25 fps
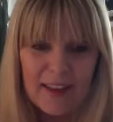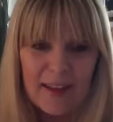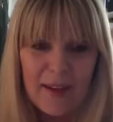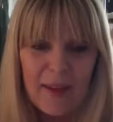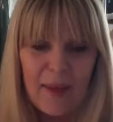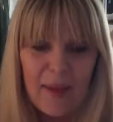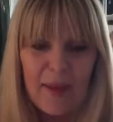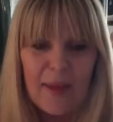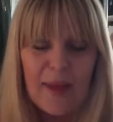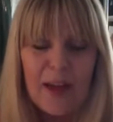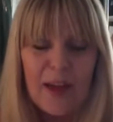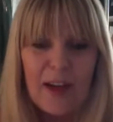
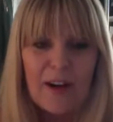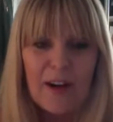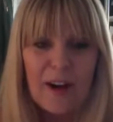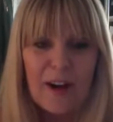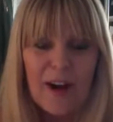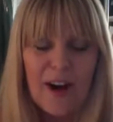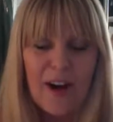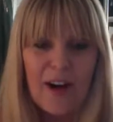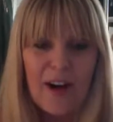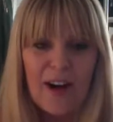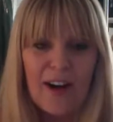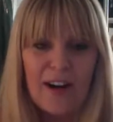that
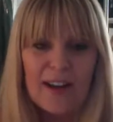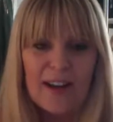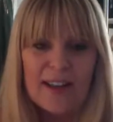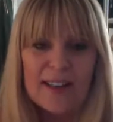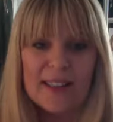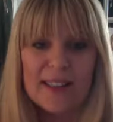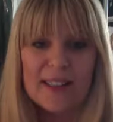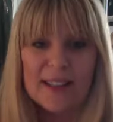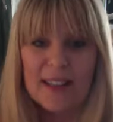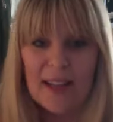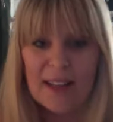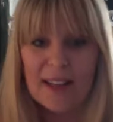are
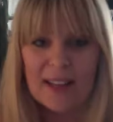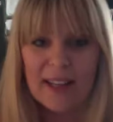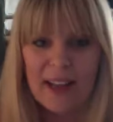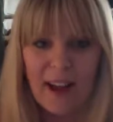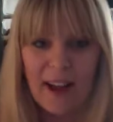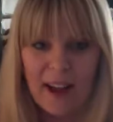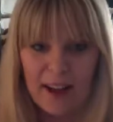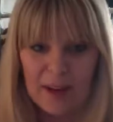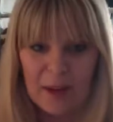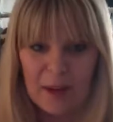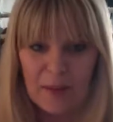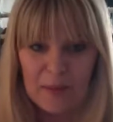selling
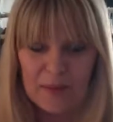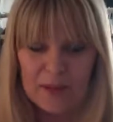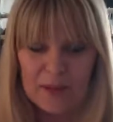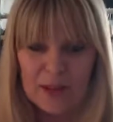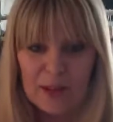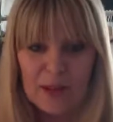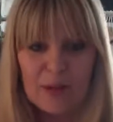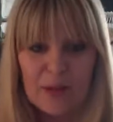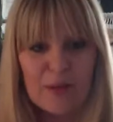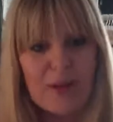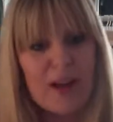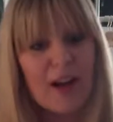
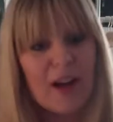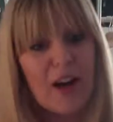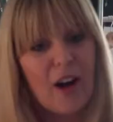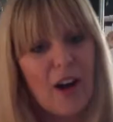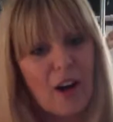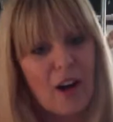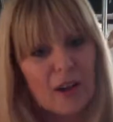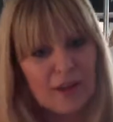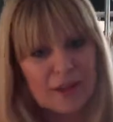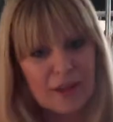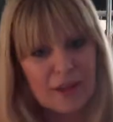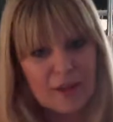items, you can
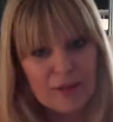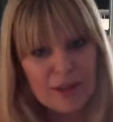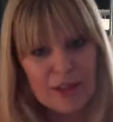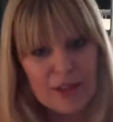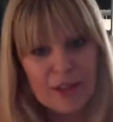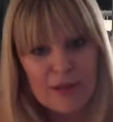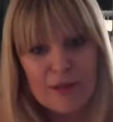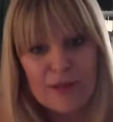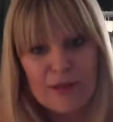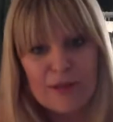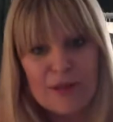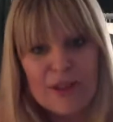also
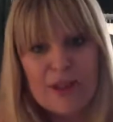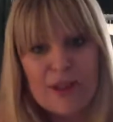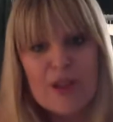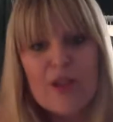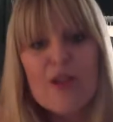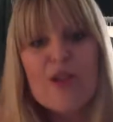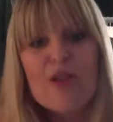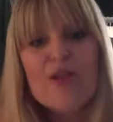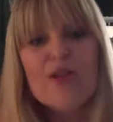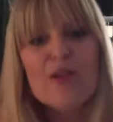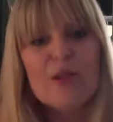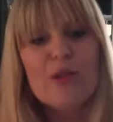use
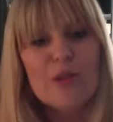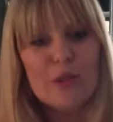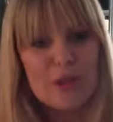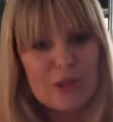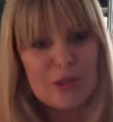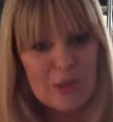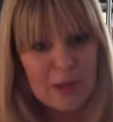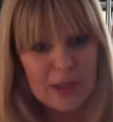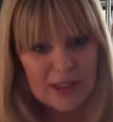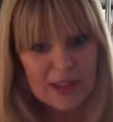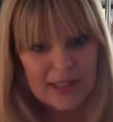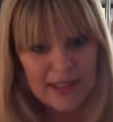to
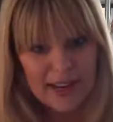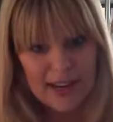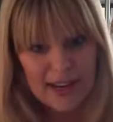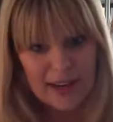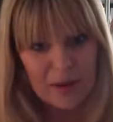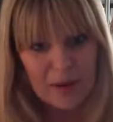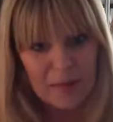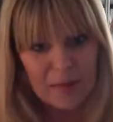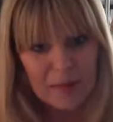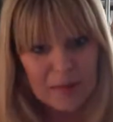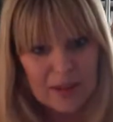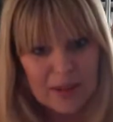source
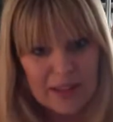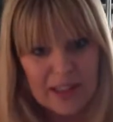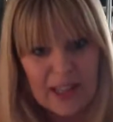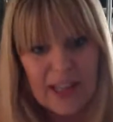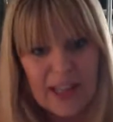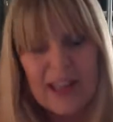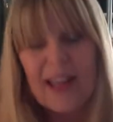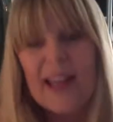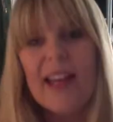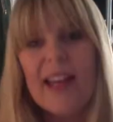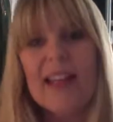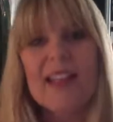items.
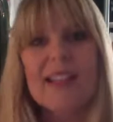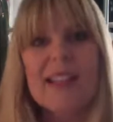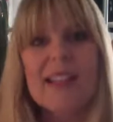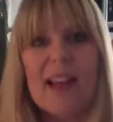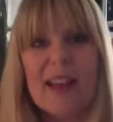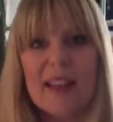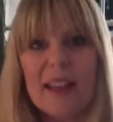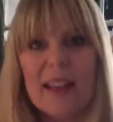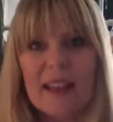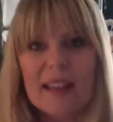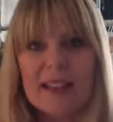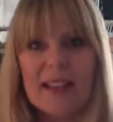
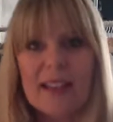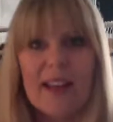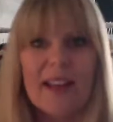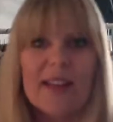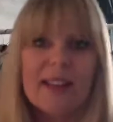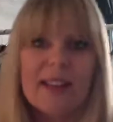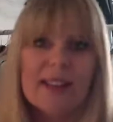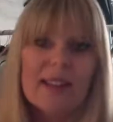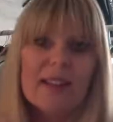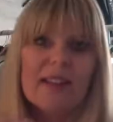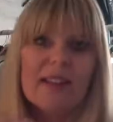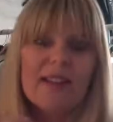Selling
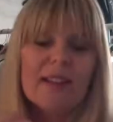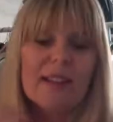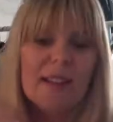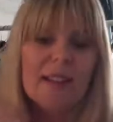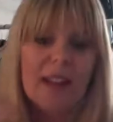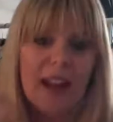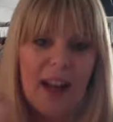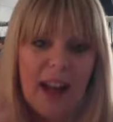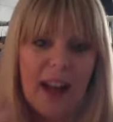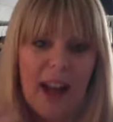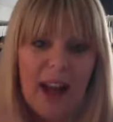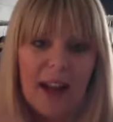sites
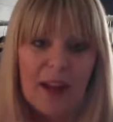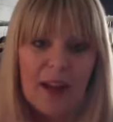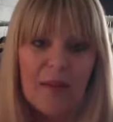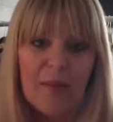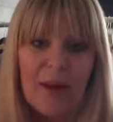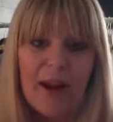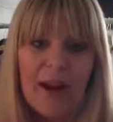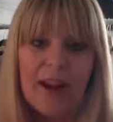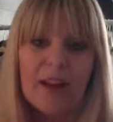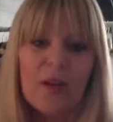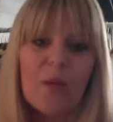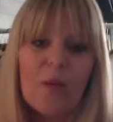that I had in
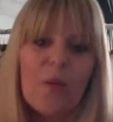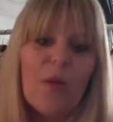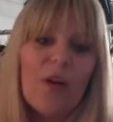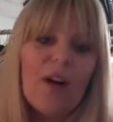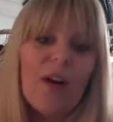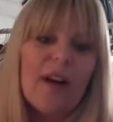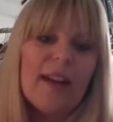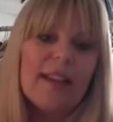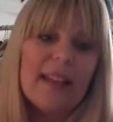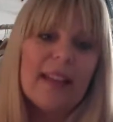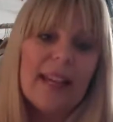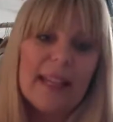mind
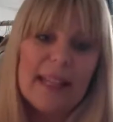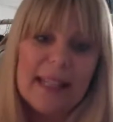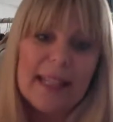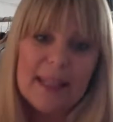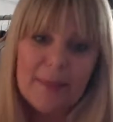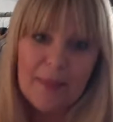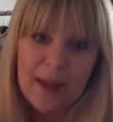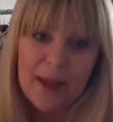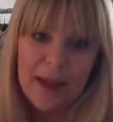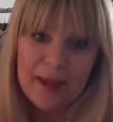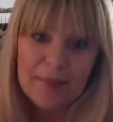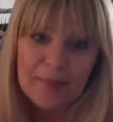were like
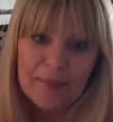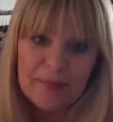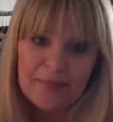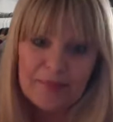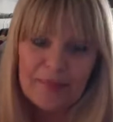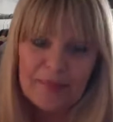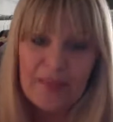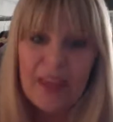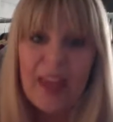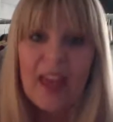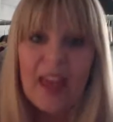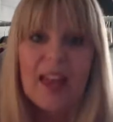eBay,
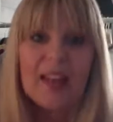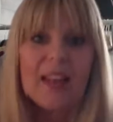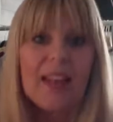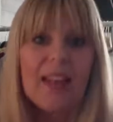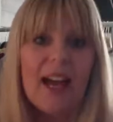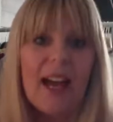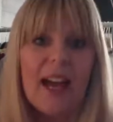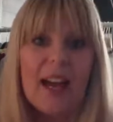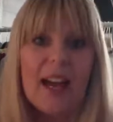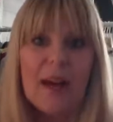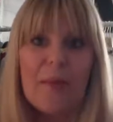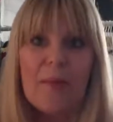
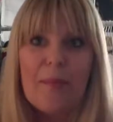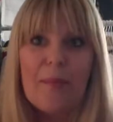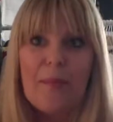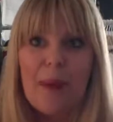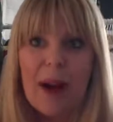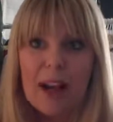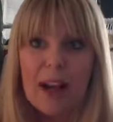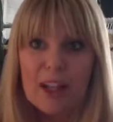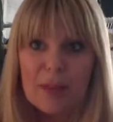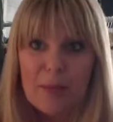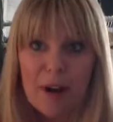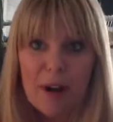like
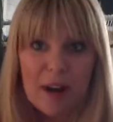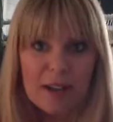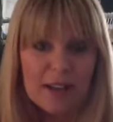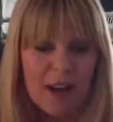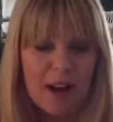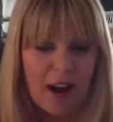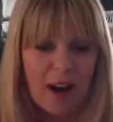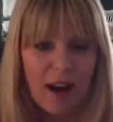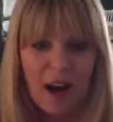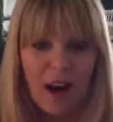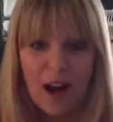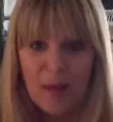
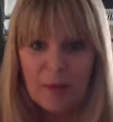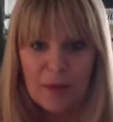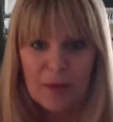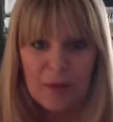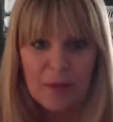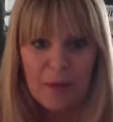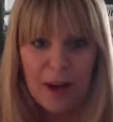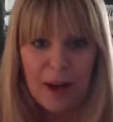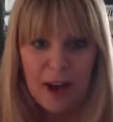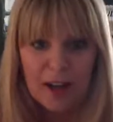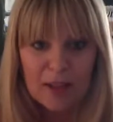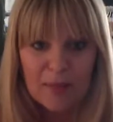Poshmark.com or
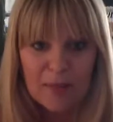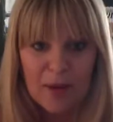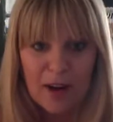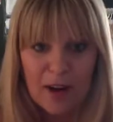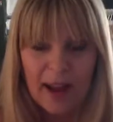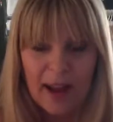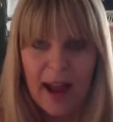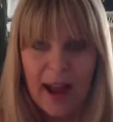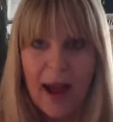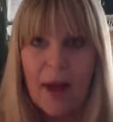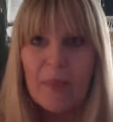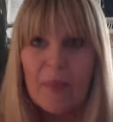the
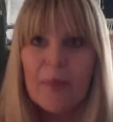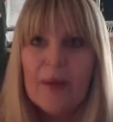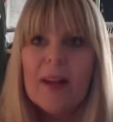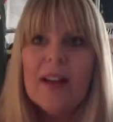Poshmark app,